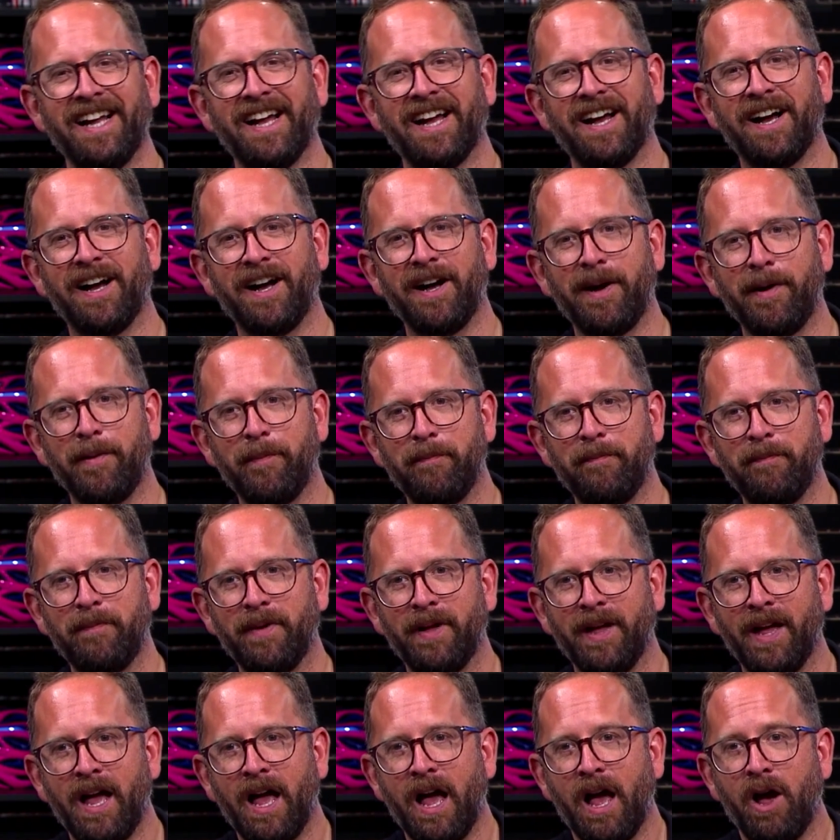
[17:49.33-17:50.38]
one.
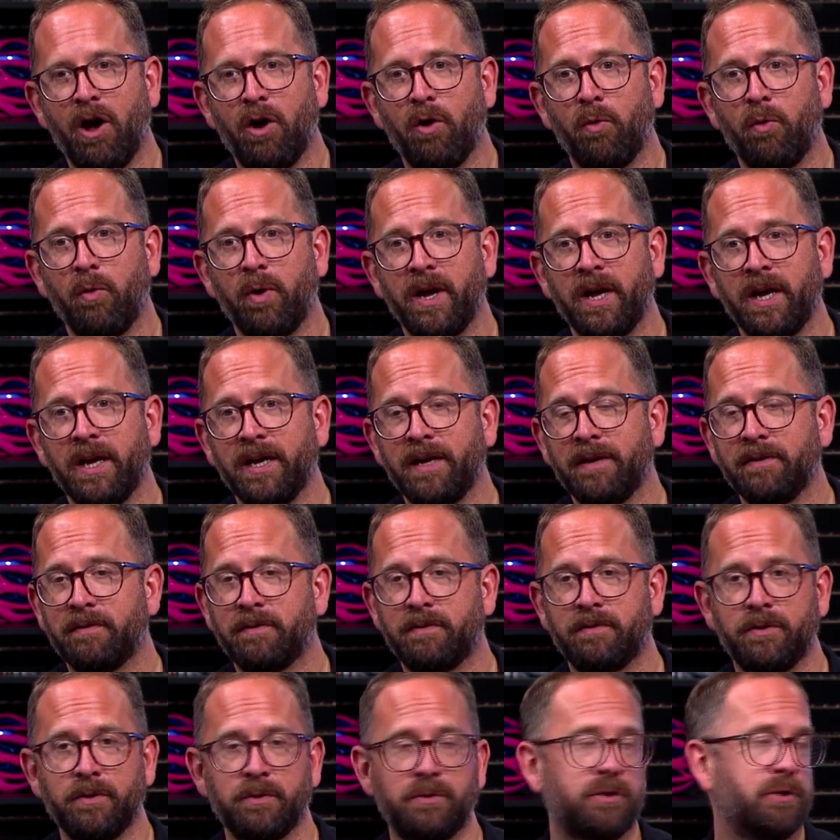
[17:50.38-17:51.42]

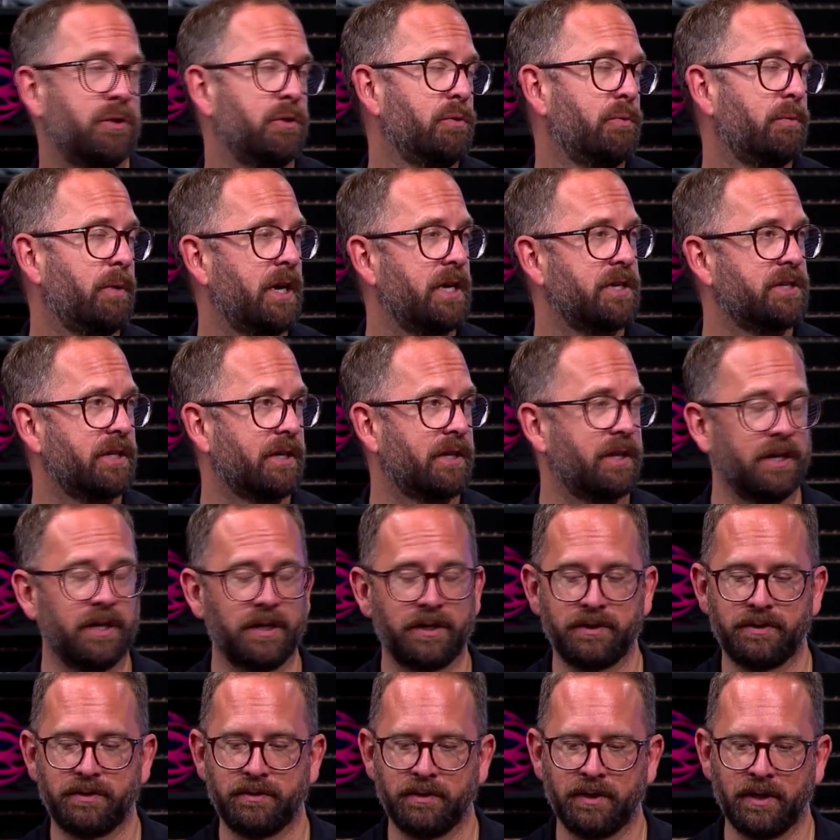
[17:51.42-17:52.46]
We do two basic
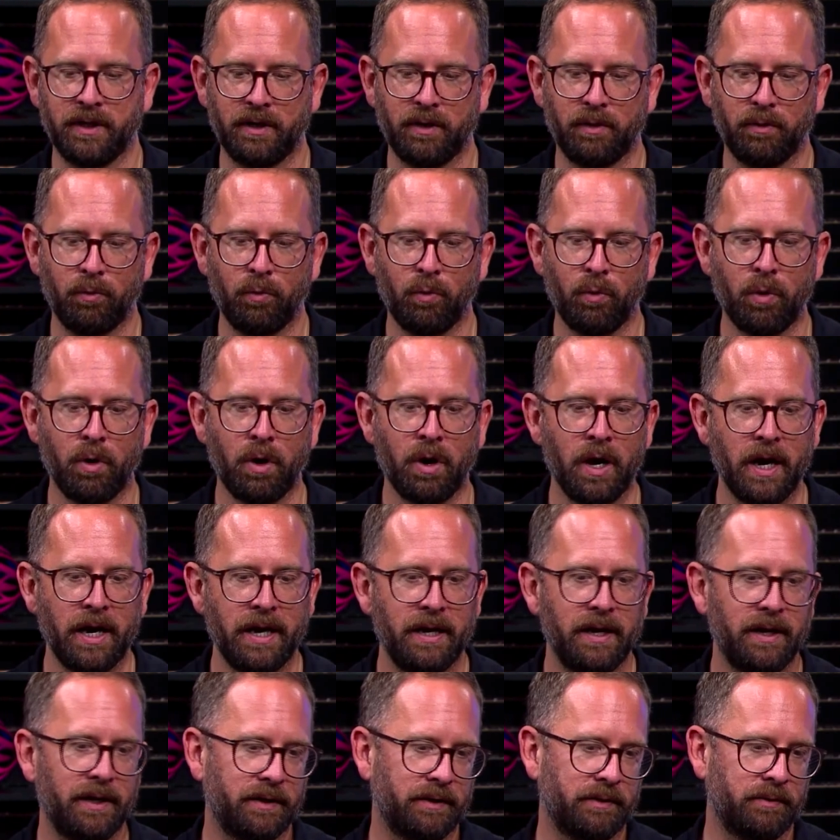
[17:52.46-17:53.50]
things.
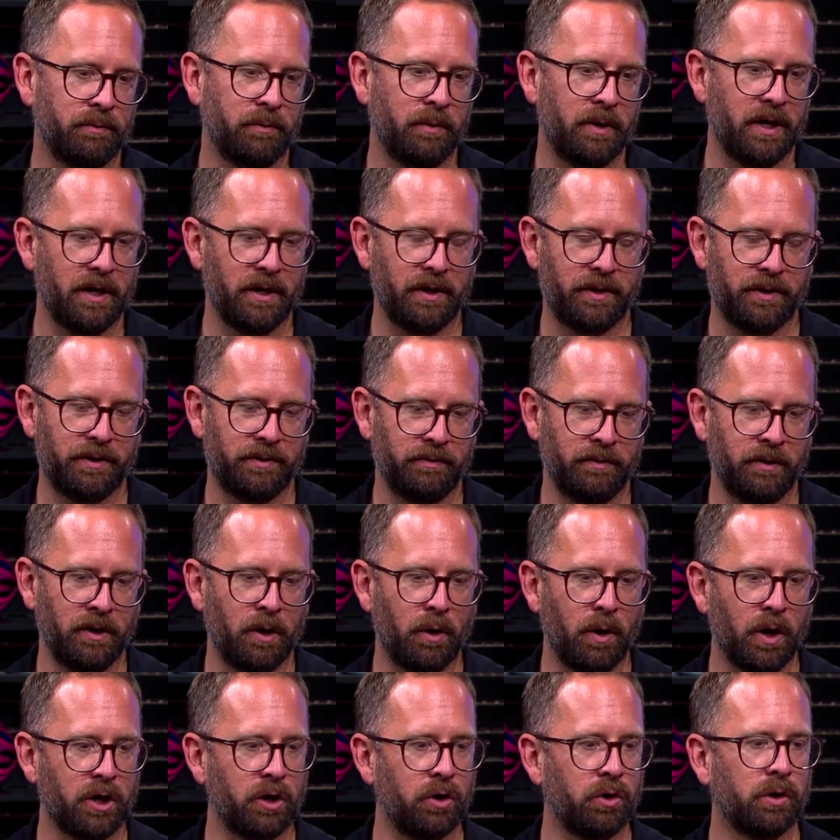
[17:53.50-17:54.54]
One, with, you
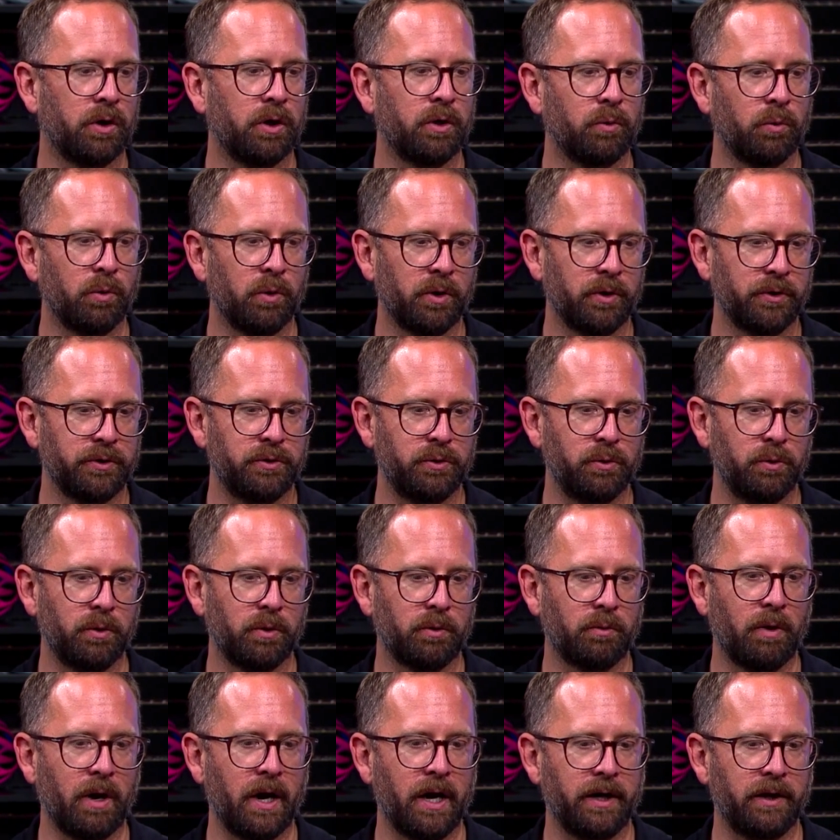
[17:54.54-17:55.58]
know, a current World
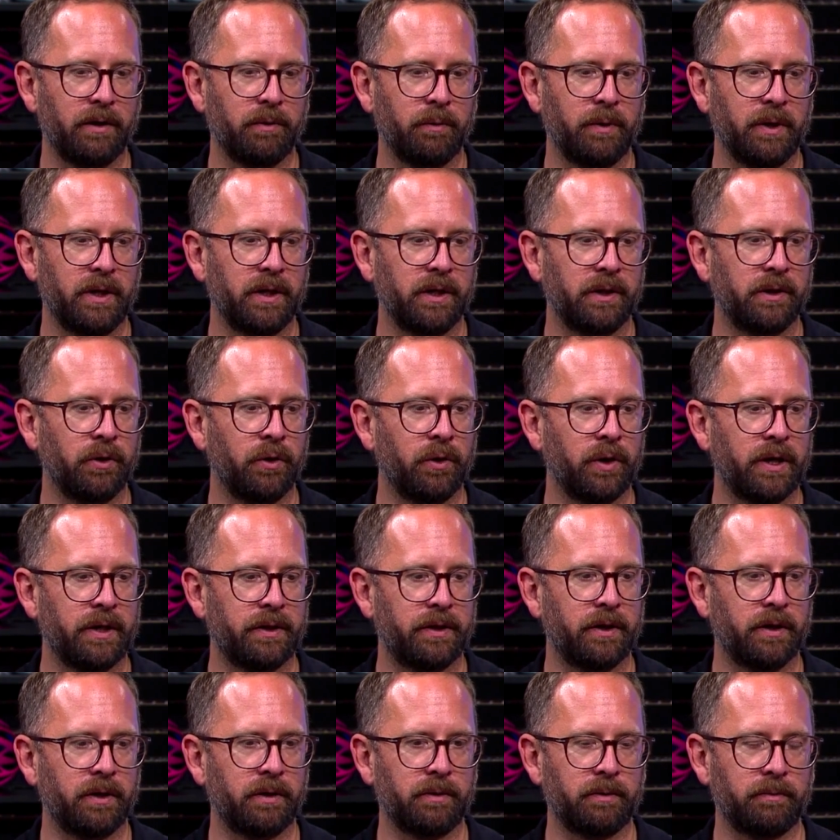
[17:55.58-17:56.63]
Tour rider, we look at
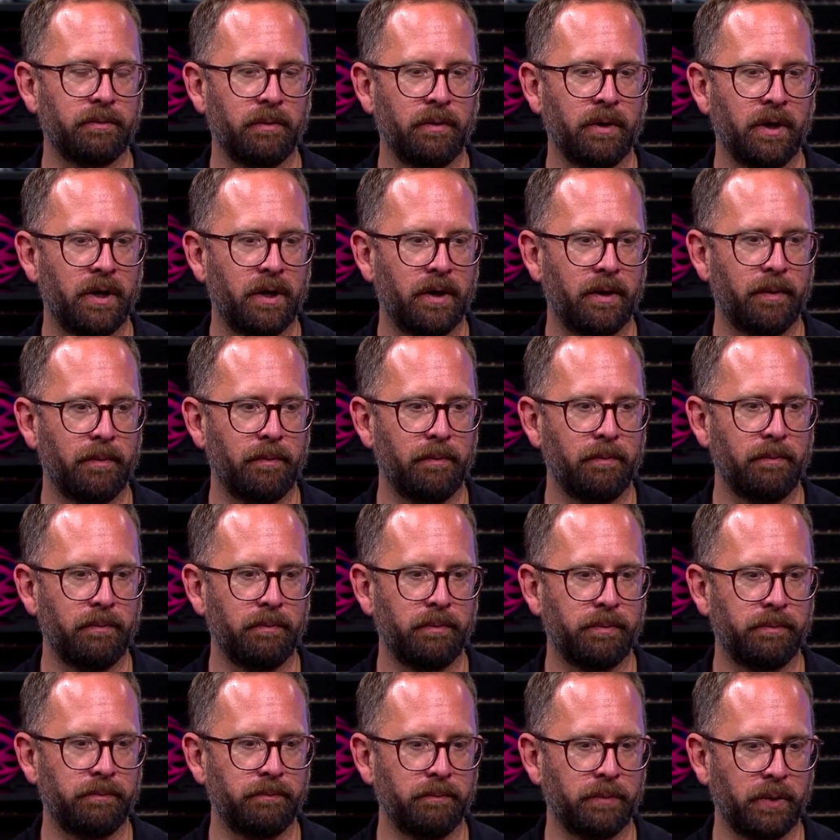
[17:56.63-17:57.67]
their
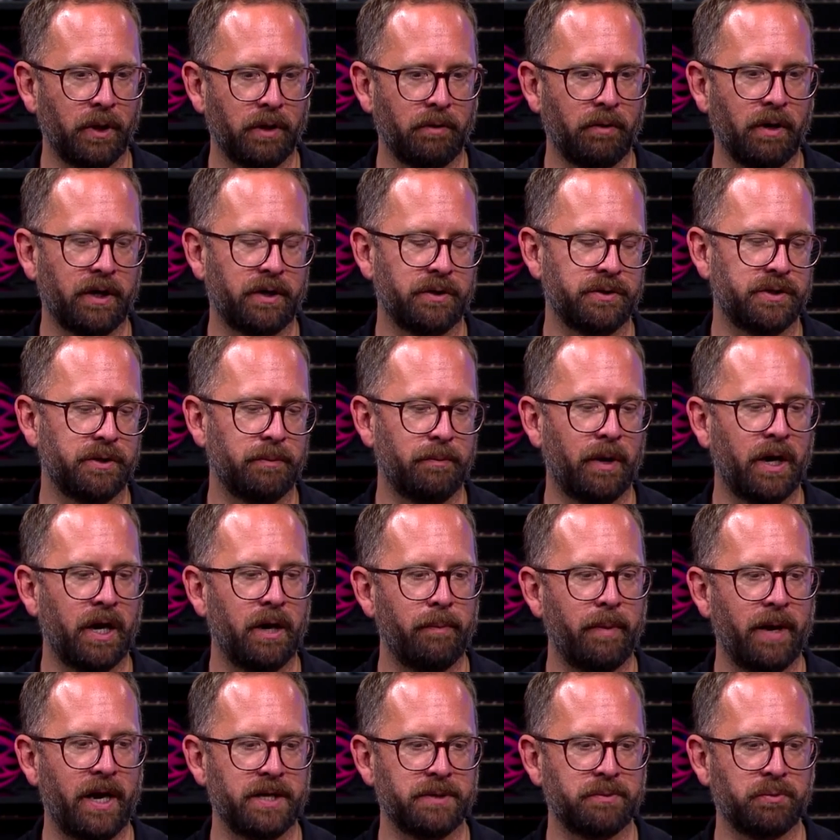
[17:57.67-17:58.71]
blood records, the
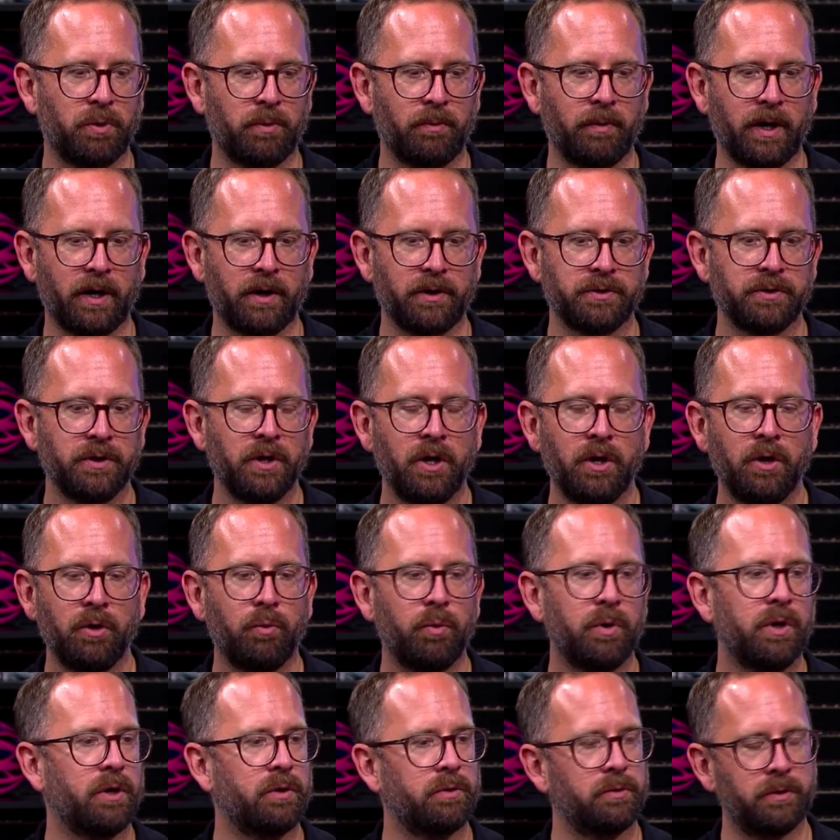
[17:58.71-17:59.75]
biopassport records.
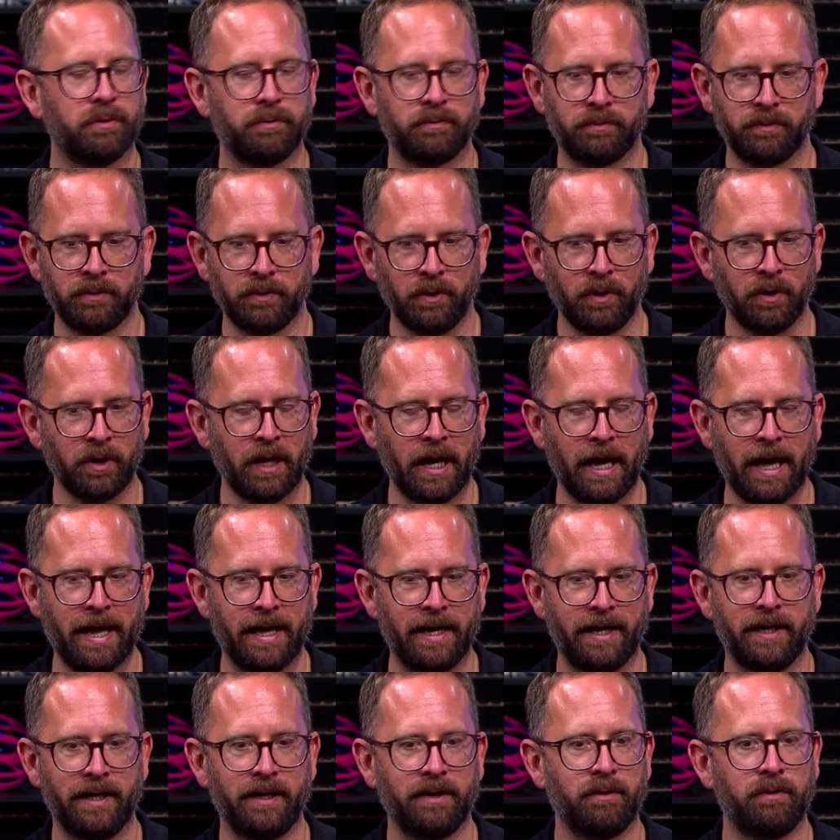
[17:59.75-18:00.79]
We don't look
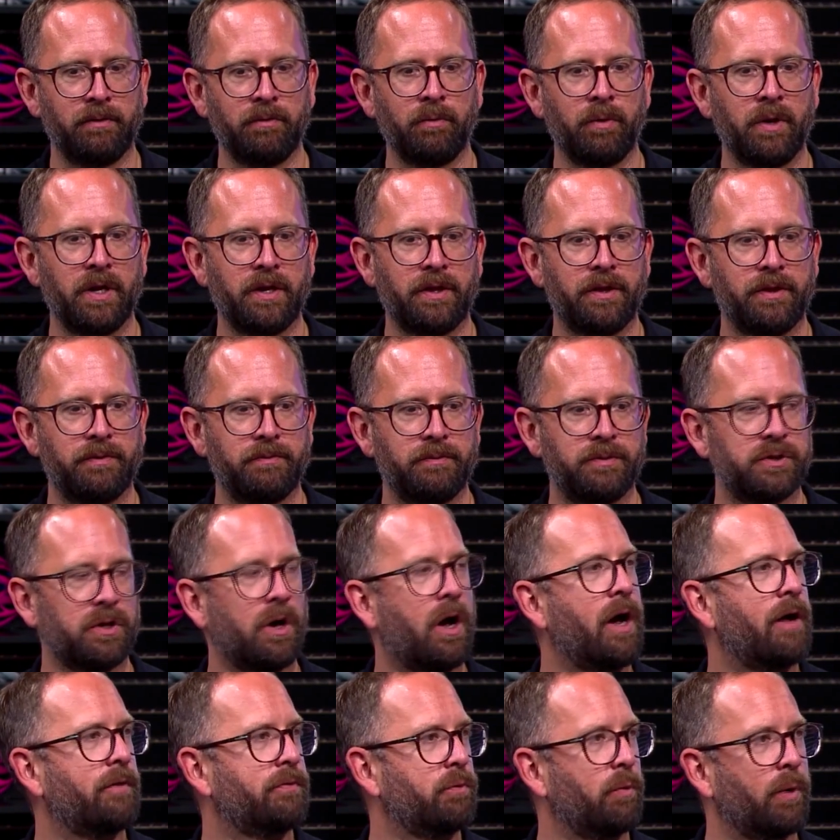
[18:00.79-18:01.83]
at it with
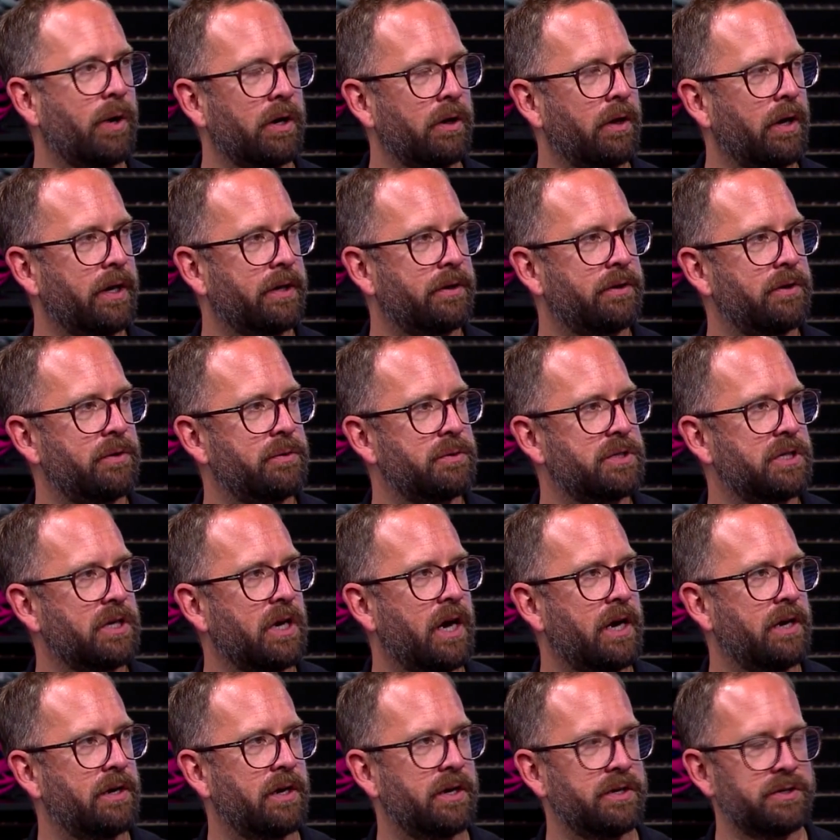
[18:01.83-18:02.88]
software like the
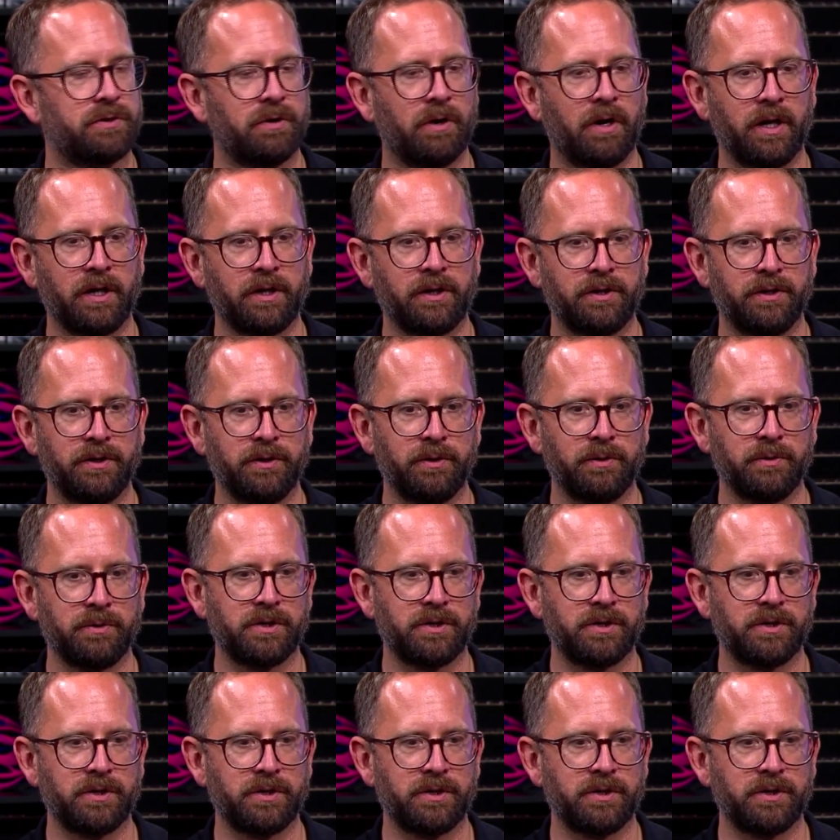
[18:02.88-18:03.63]
UCI does, trying to